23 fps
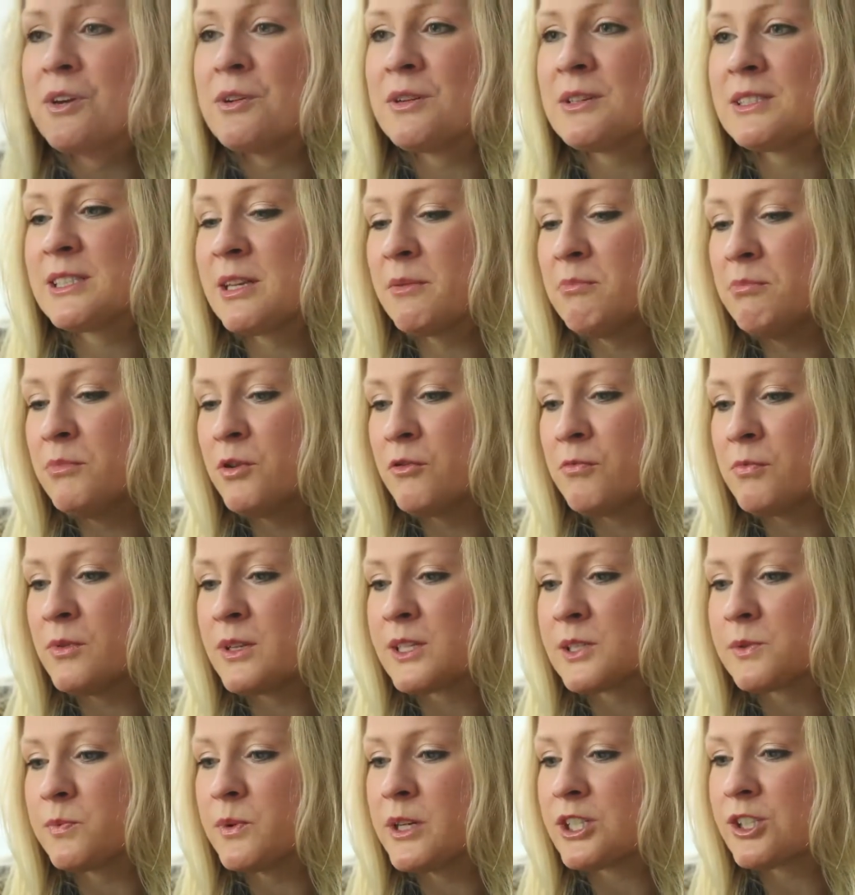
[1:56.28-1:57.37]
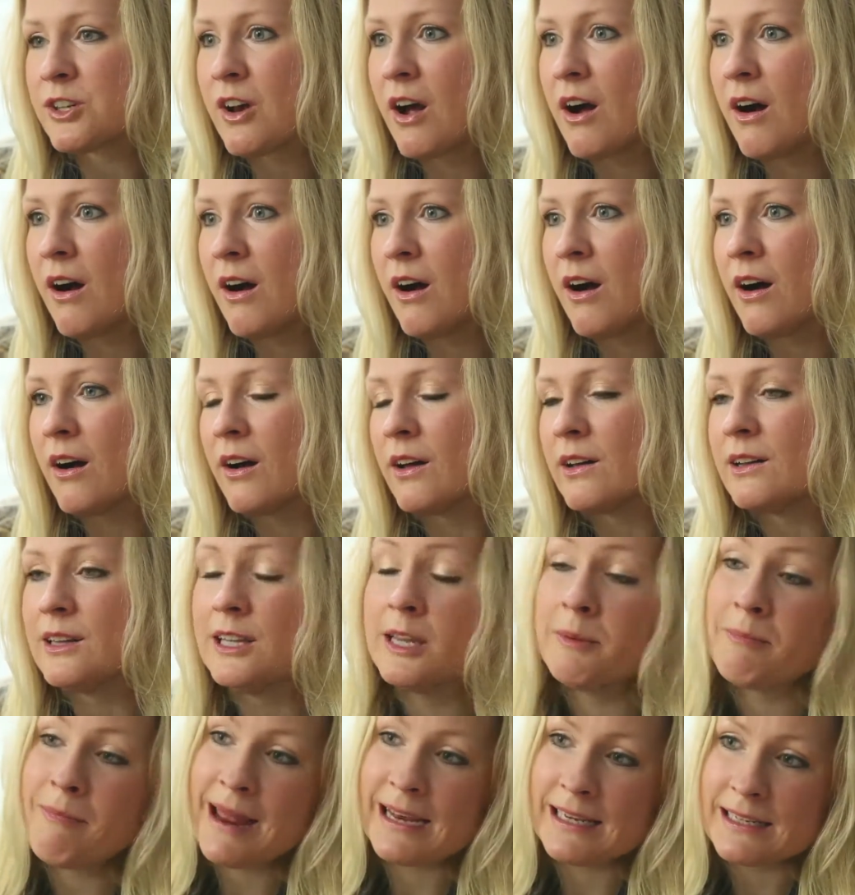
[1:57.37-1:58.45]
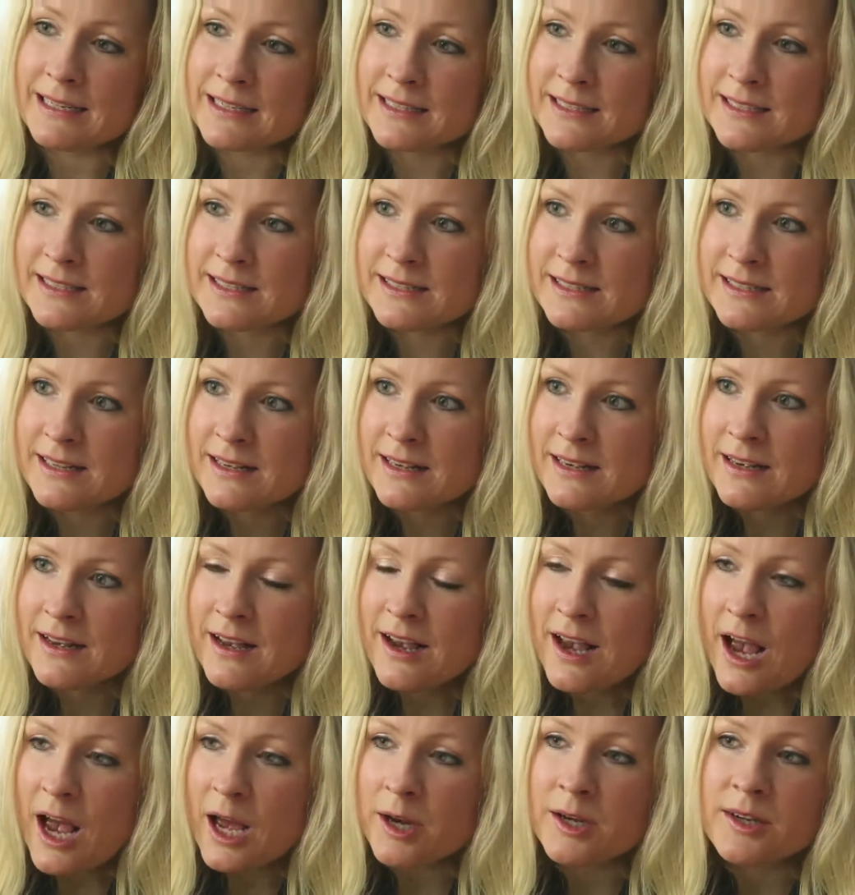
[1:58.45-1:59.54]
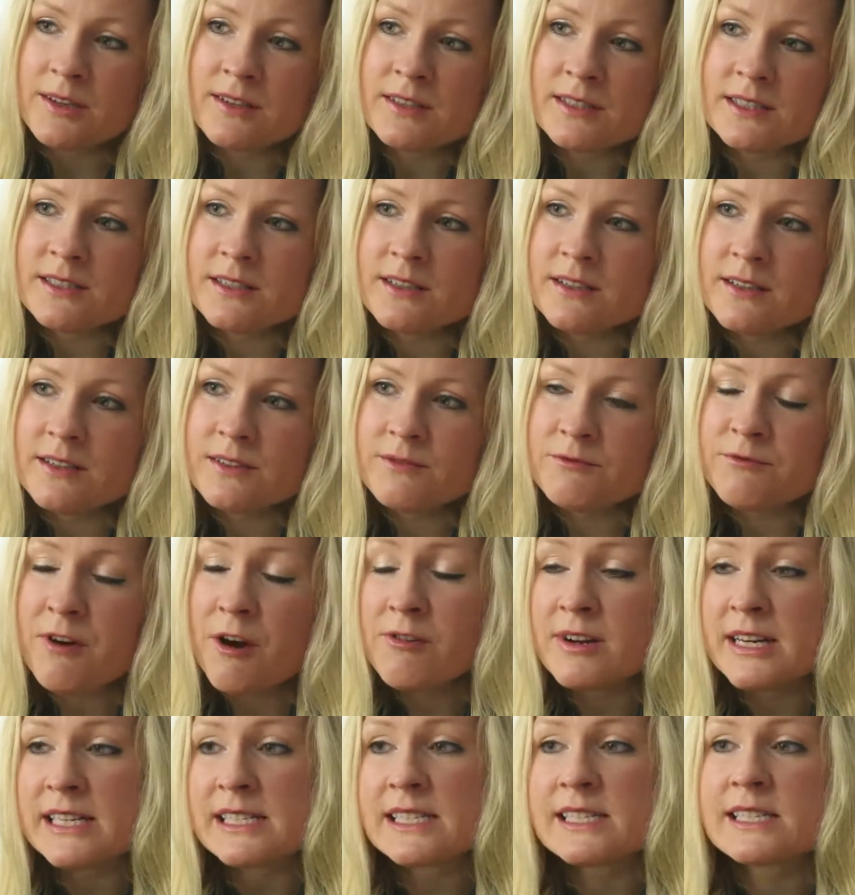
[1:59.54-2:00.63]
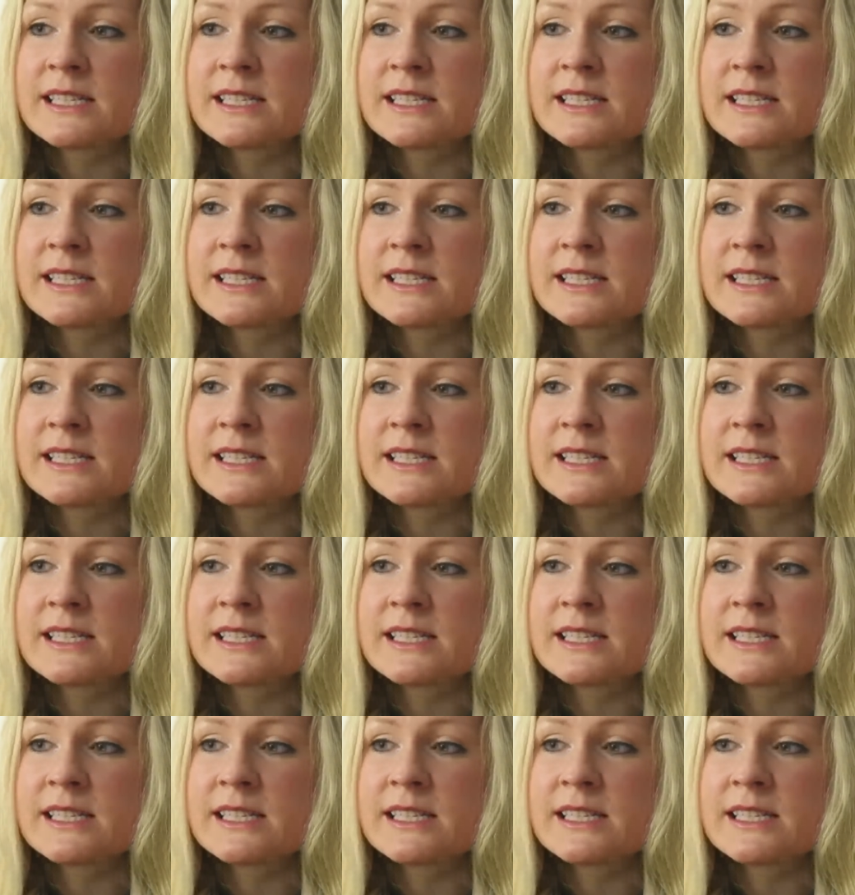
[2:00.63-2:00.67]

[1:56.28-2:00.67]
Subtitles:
are some movements which are laments and very